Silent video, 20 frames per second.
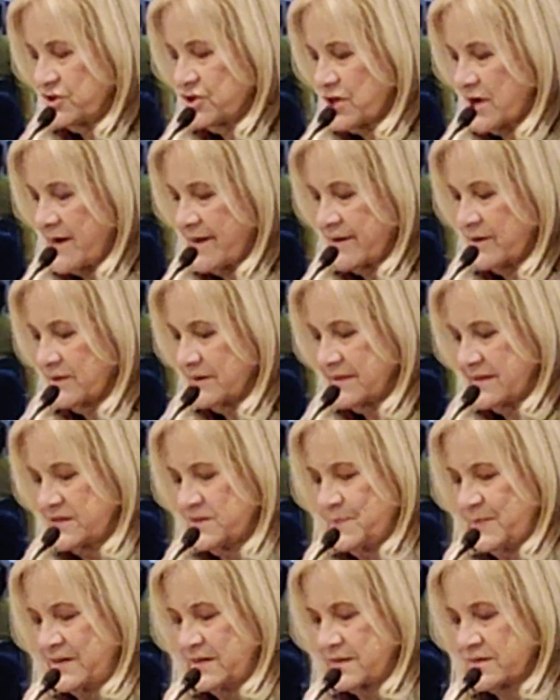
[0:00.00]
child
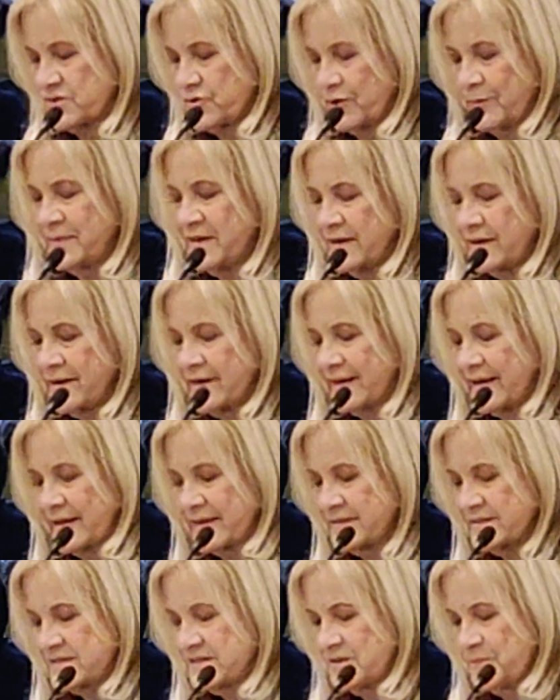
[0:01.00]
has been discriminated
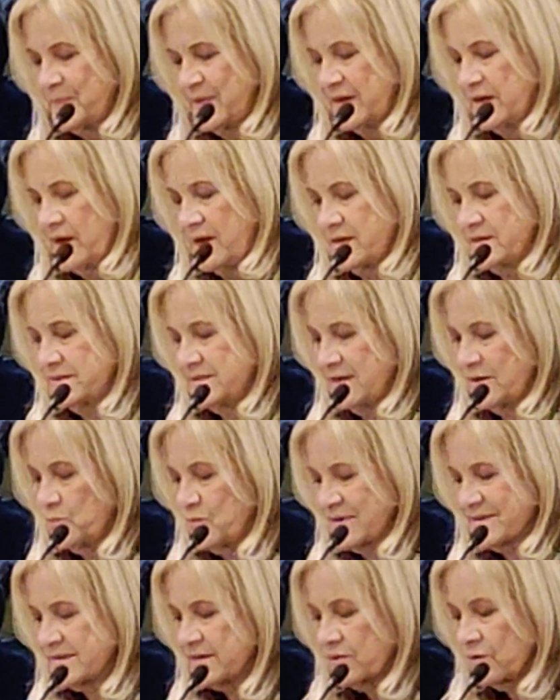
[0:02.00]
against because he
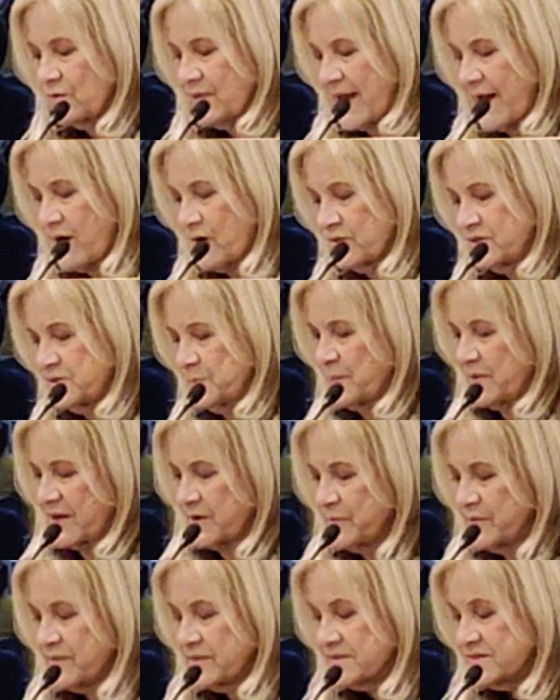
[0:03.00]
wasn't allowed to play
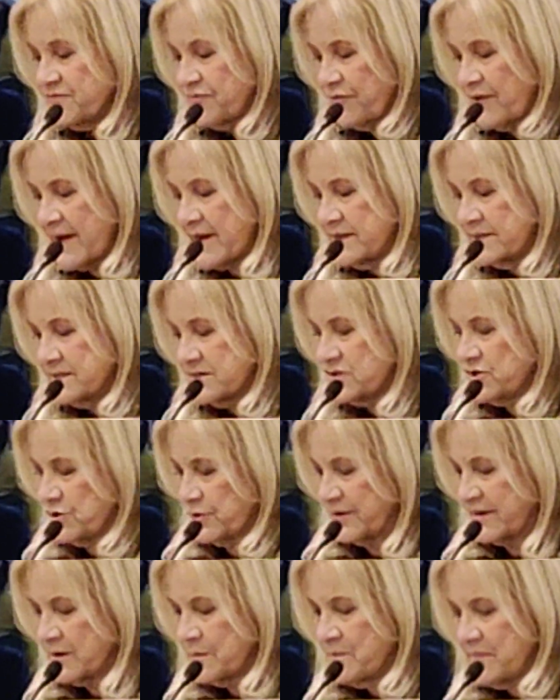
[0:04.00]
with his friends
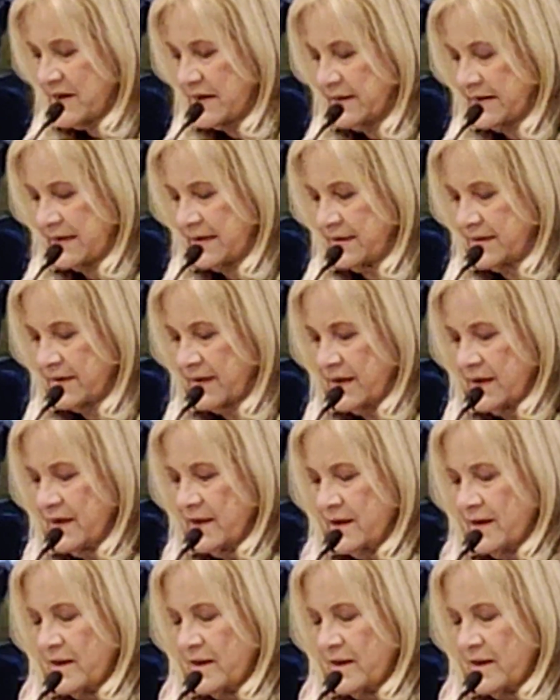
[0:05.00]
during a meeting